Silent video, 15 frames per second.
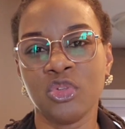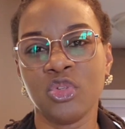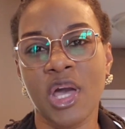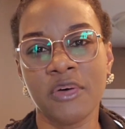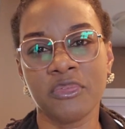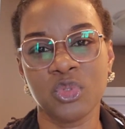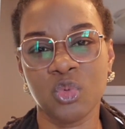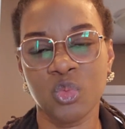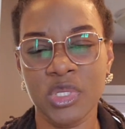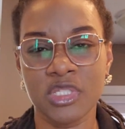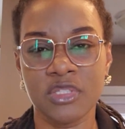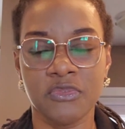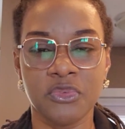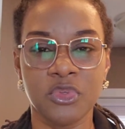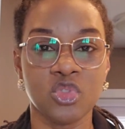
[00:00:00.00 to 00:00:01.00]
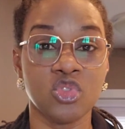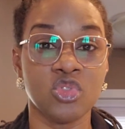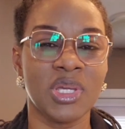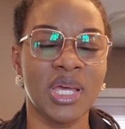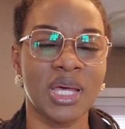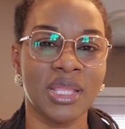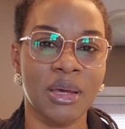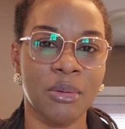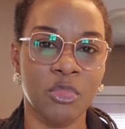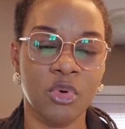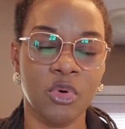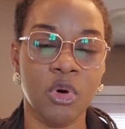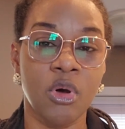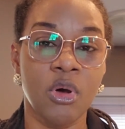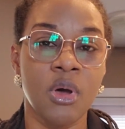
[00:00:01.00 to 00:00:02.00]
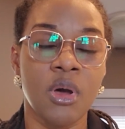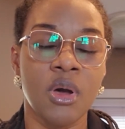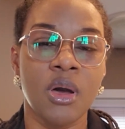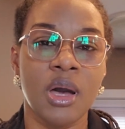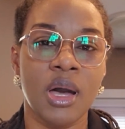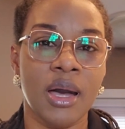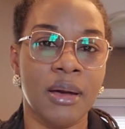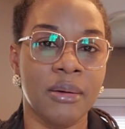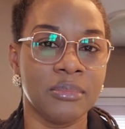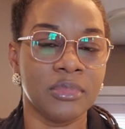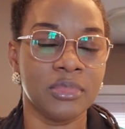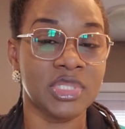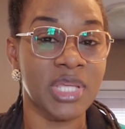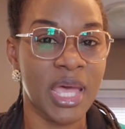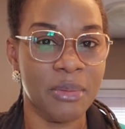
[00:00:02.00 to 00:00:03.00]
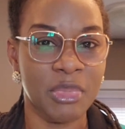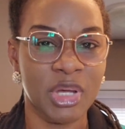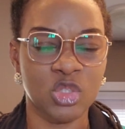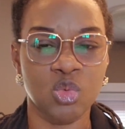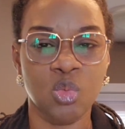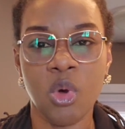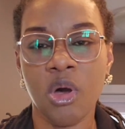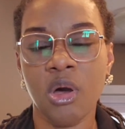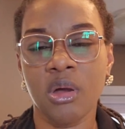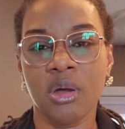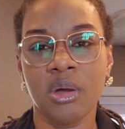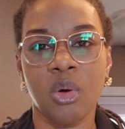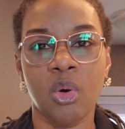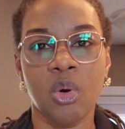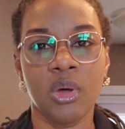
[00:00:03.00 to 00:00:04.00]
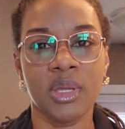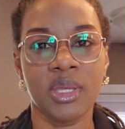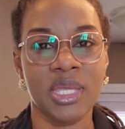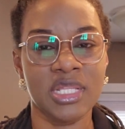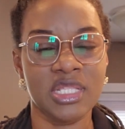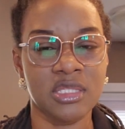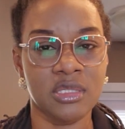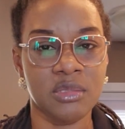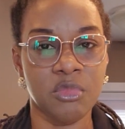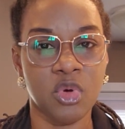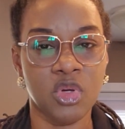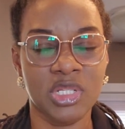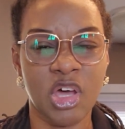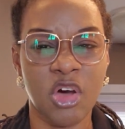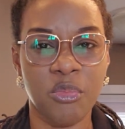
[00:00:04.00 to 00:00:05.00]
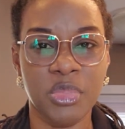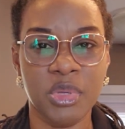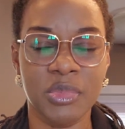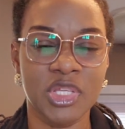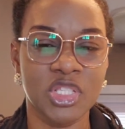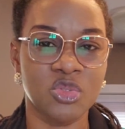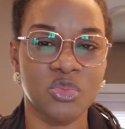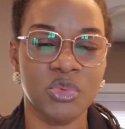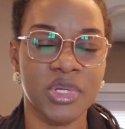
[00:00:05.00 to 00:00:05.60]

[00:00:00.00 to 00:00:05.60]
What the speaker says: You have to wait a few to gather more time at work or get more down payment